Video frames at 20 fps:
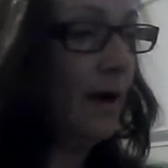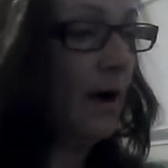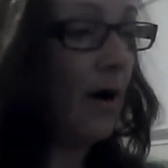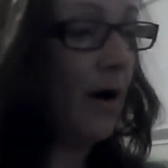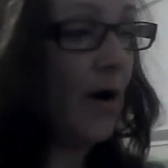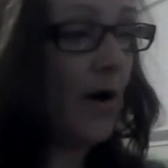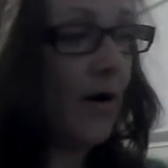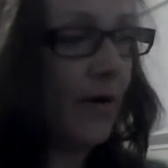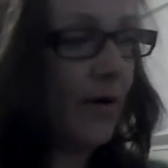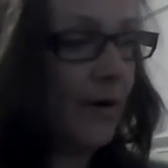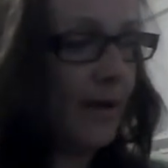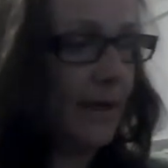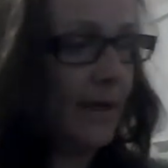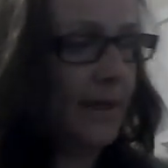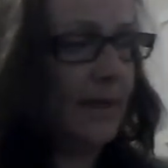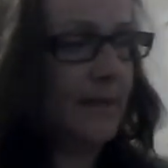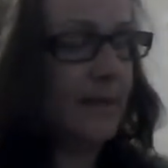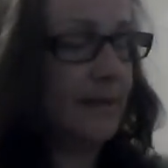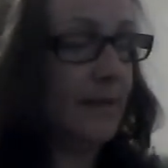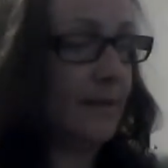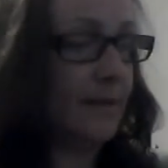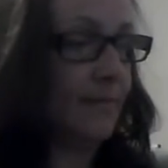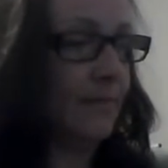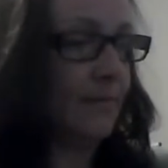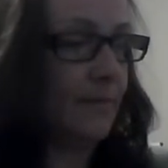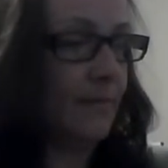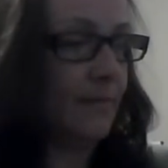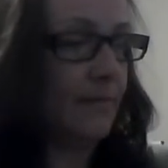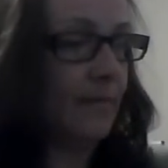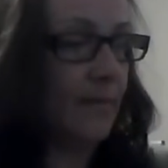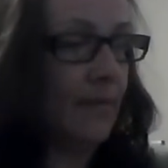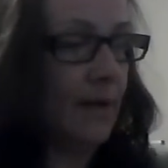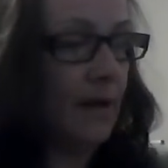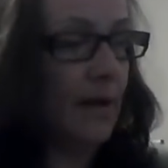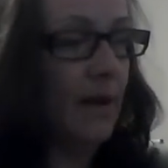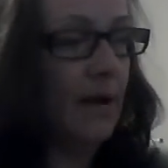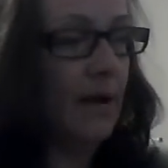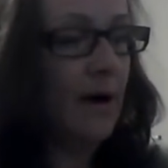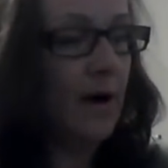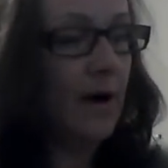Arc is
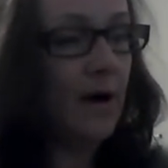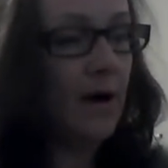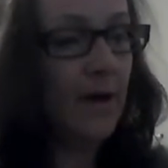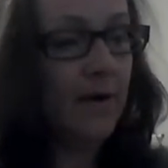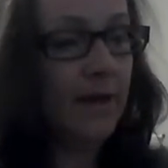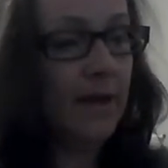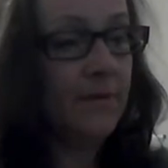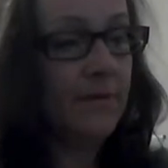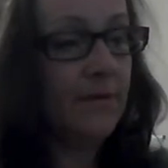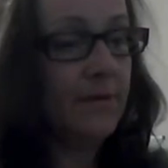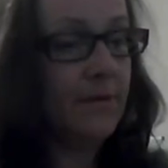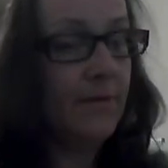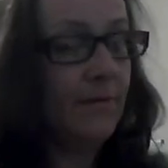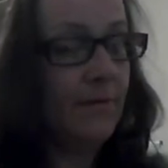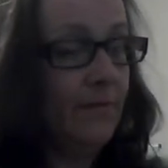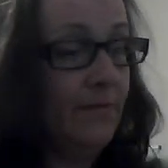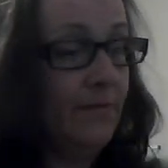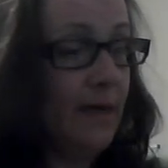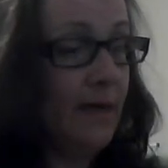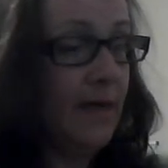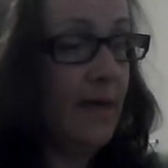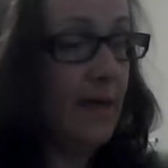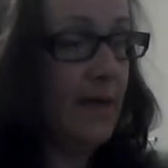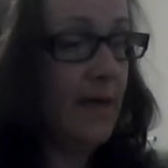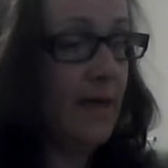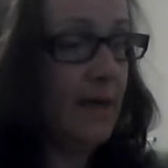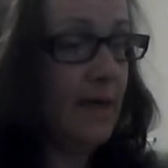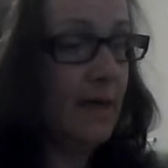R equals v,